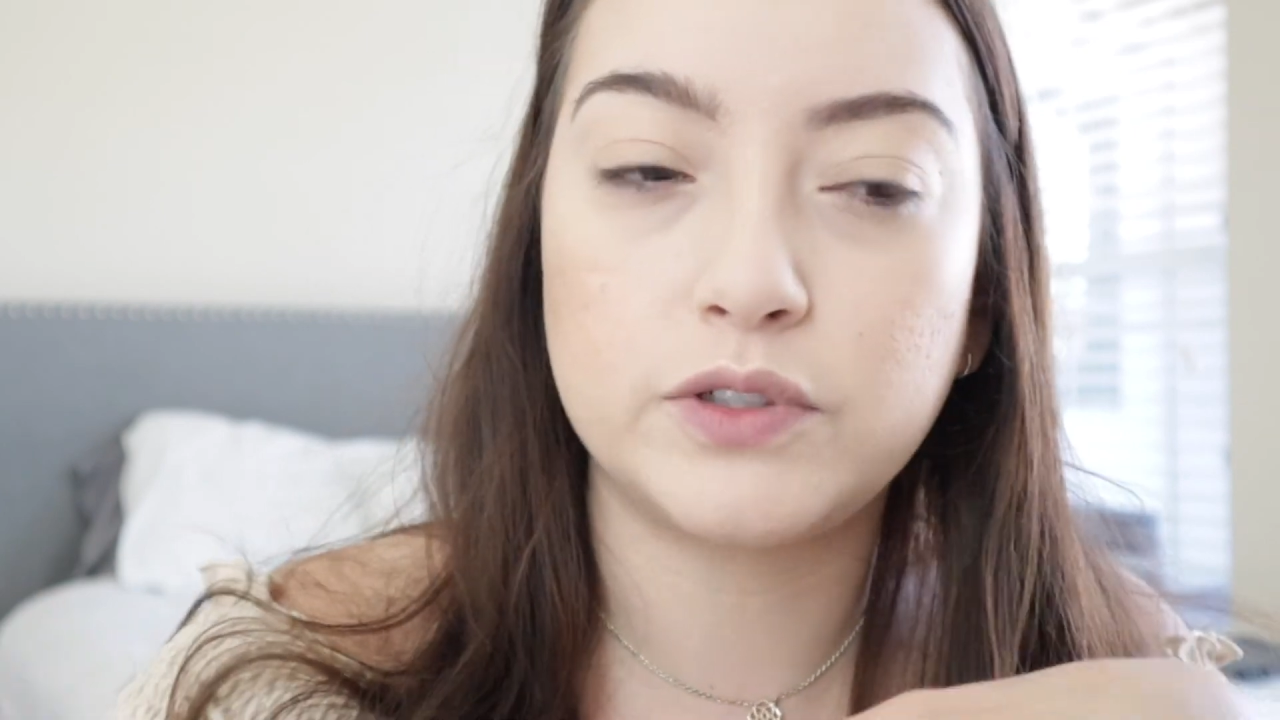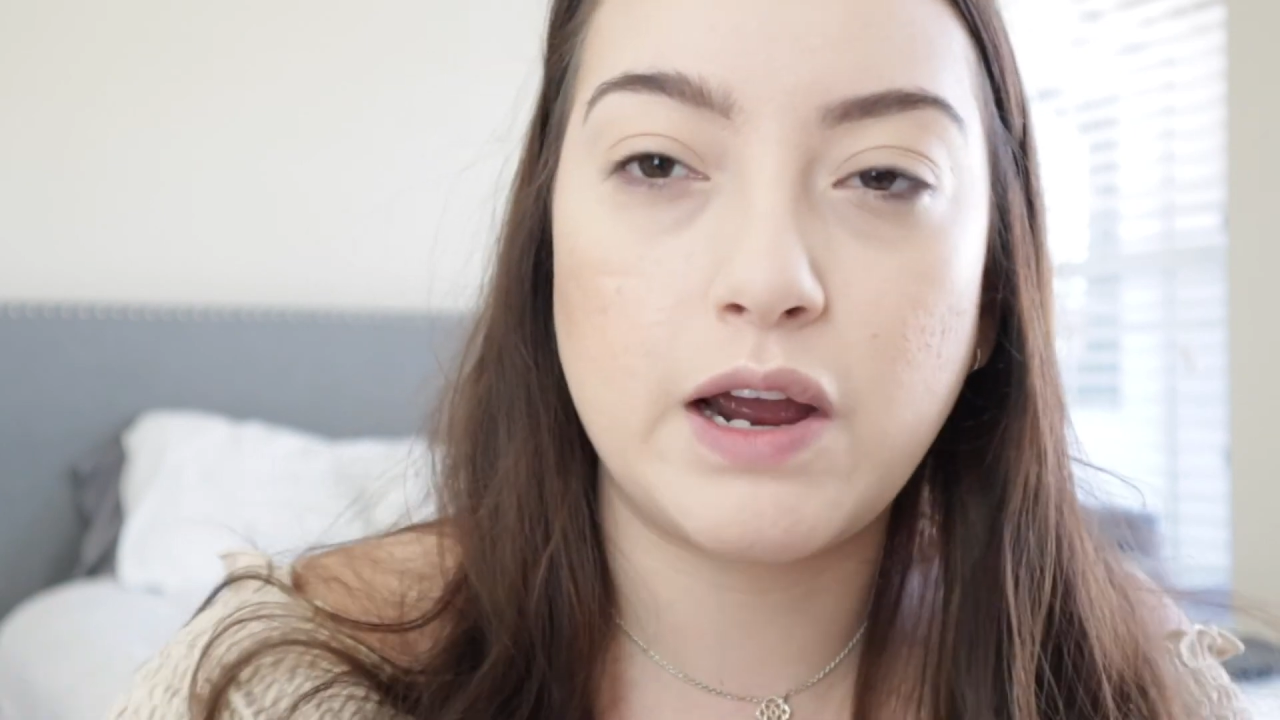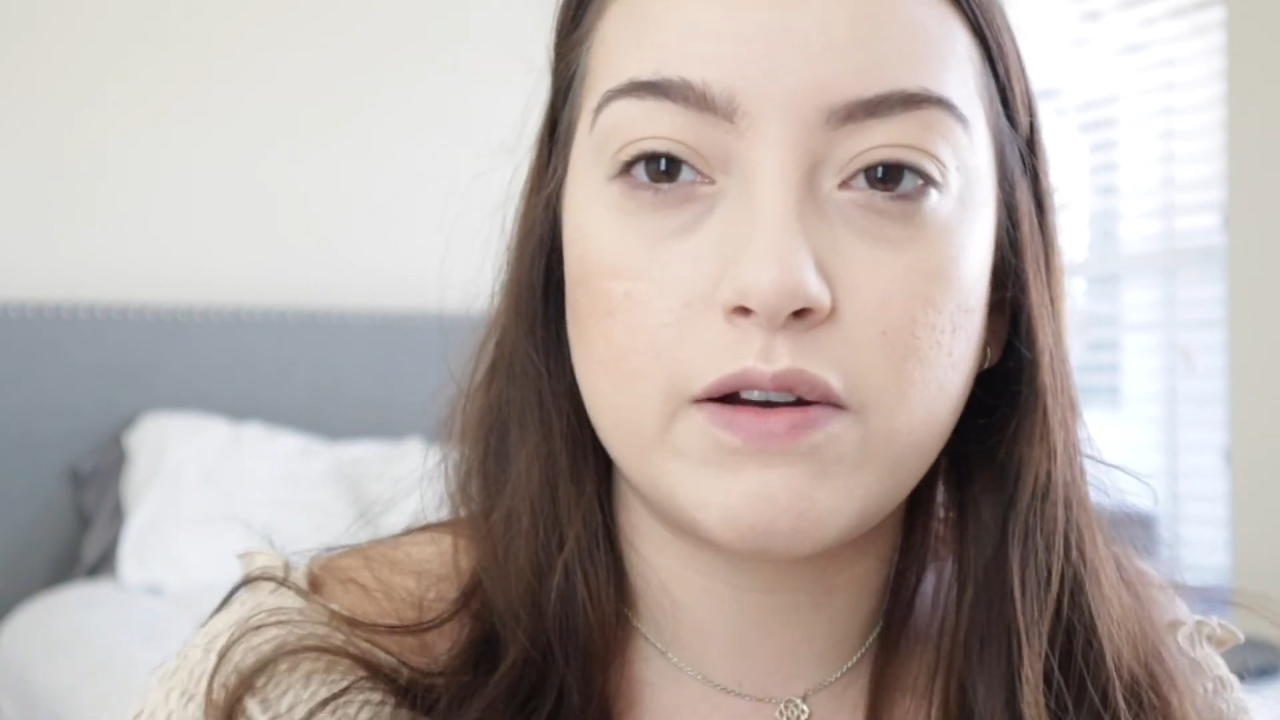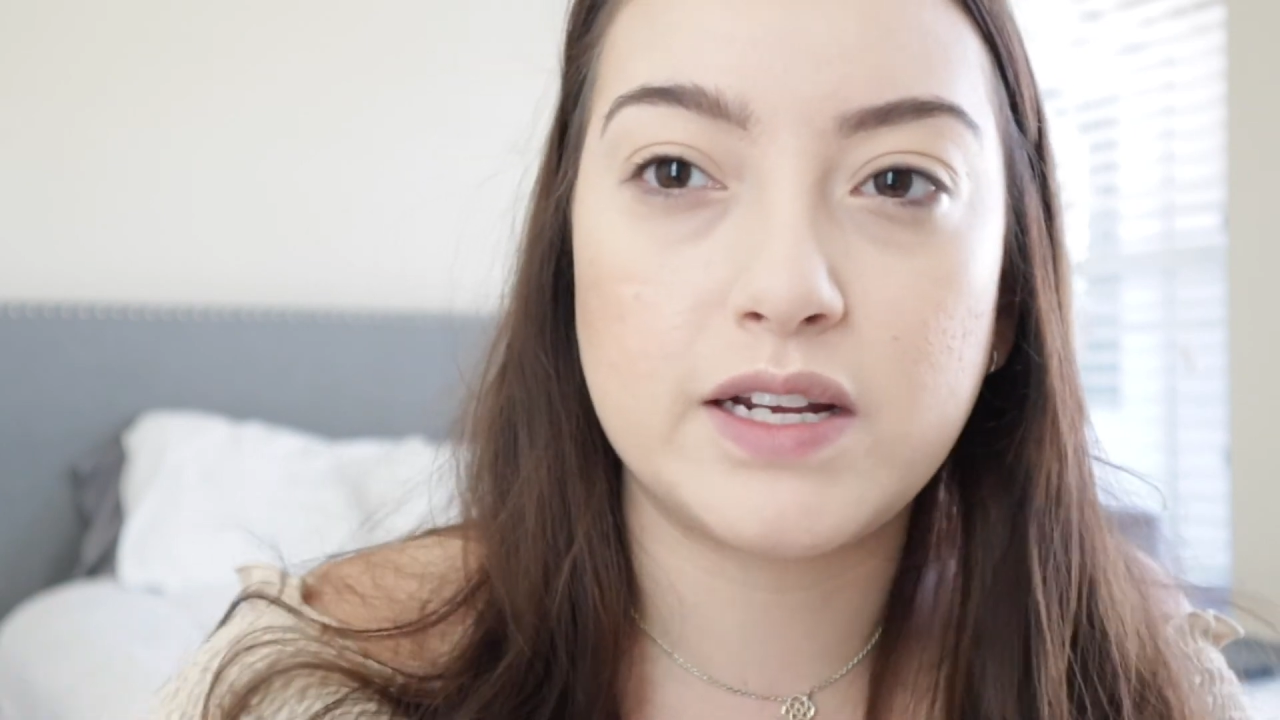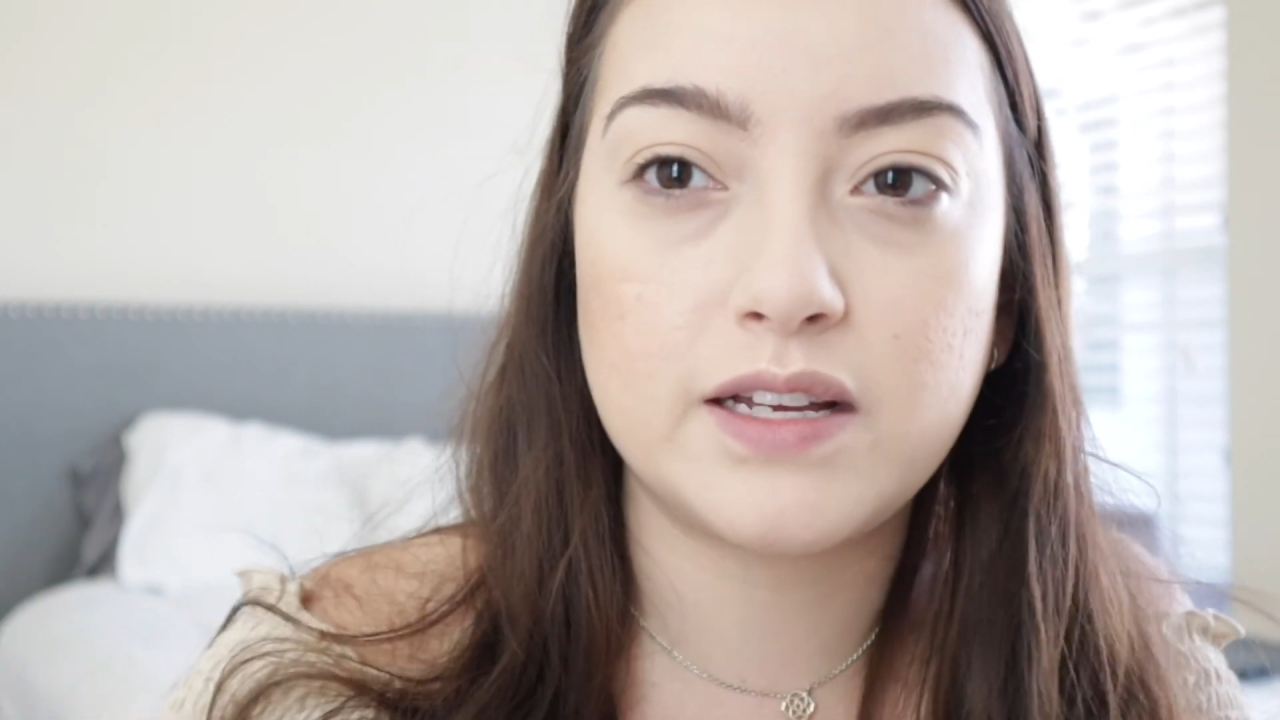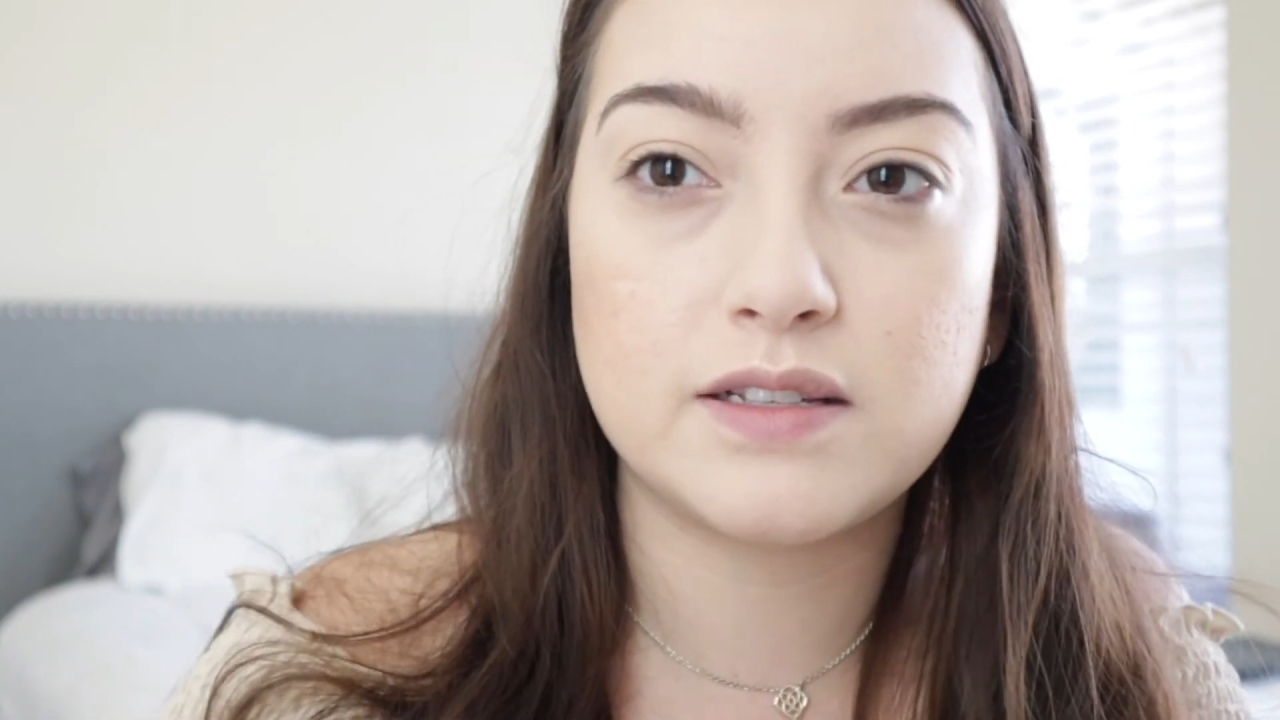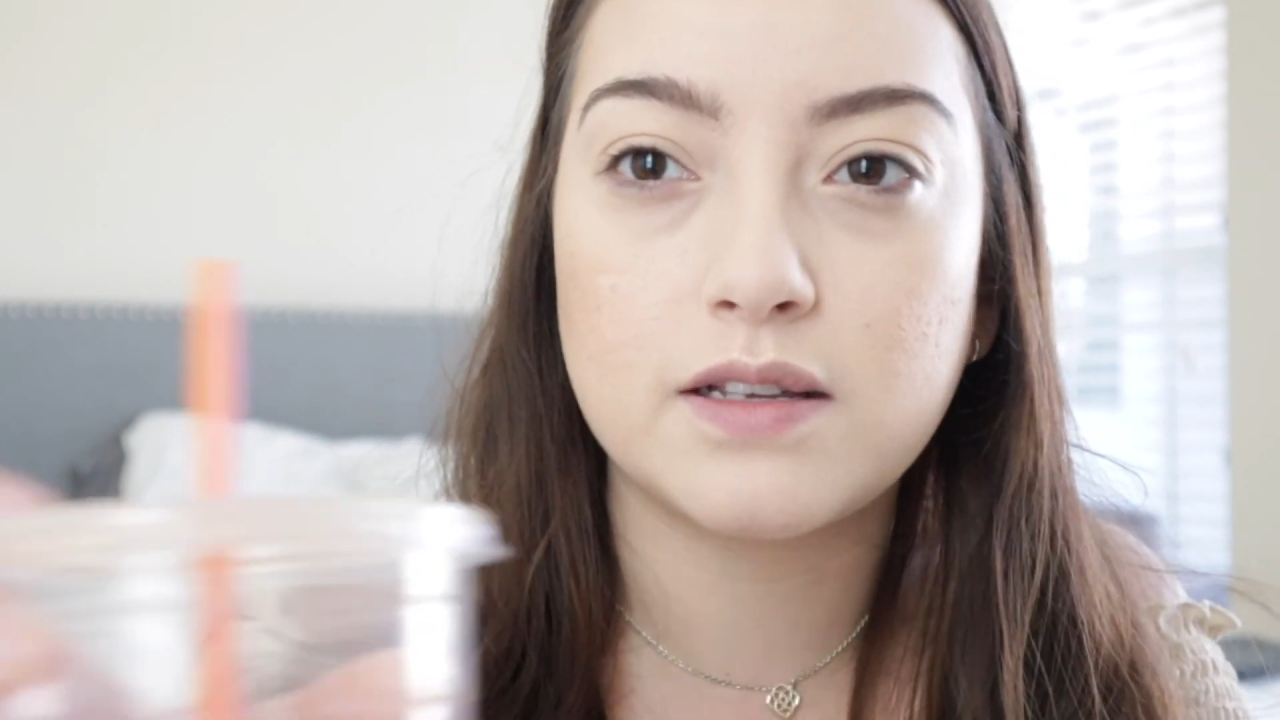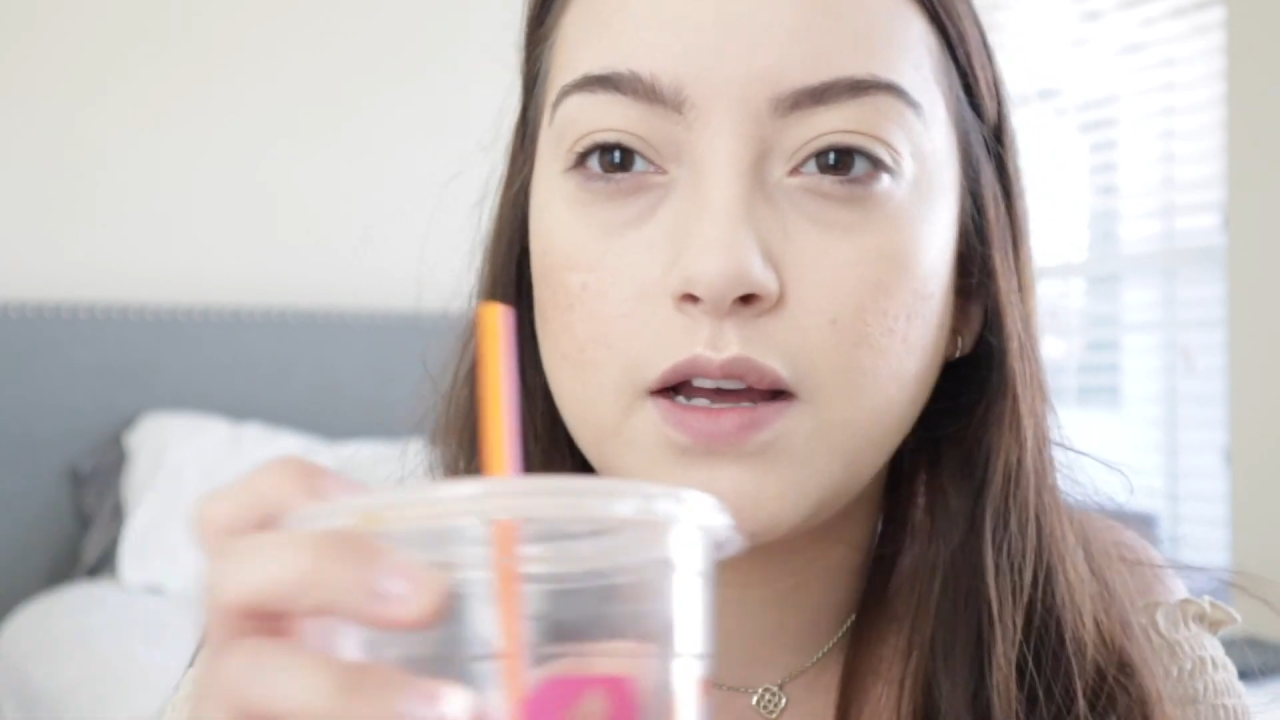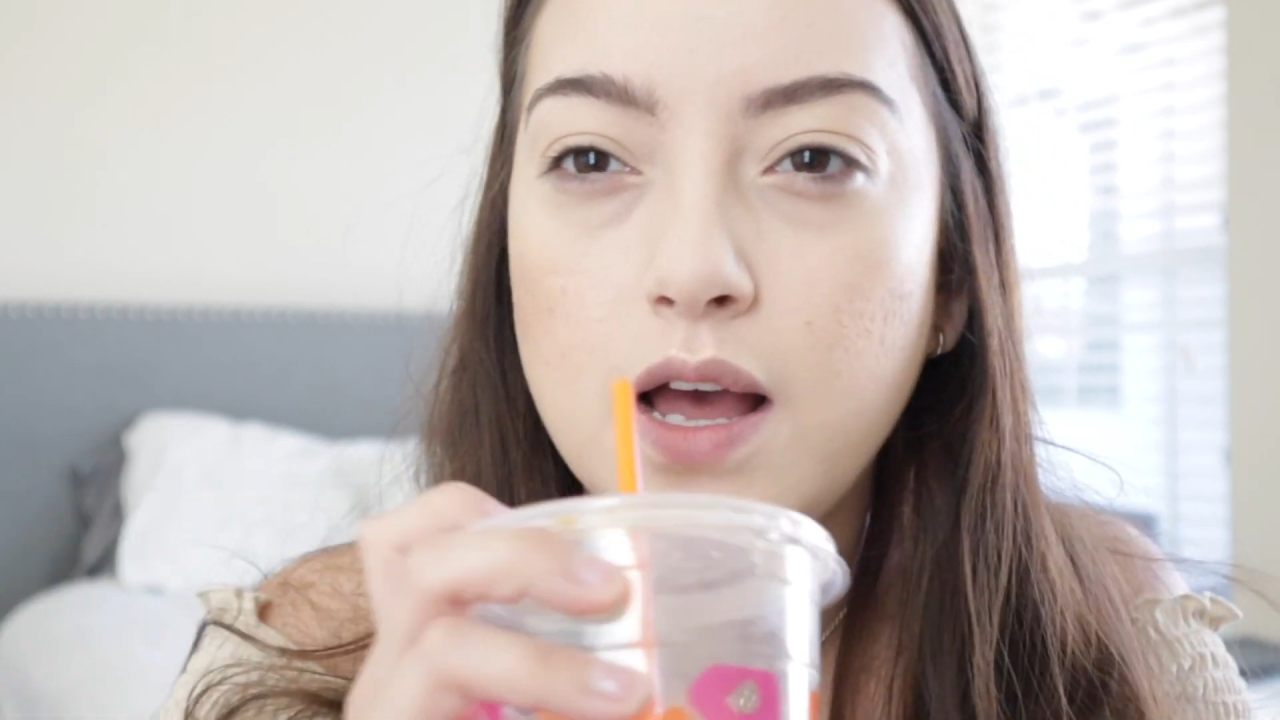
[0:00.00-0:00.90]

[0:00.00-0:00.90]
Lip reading: nowadays.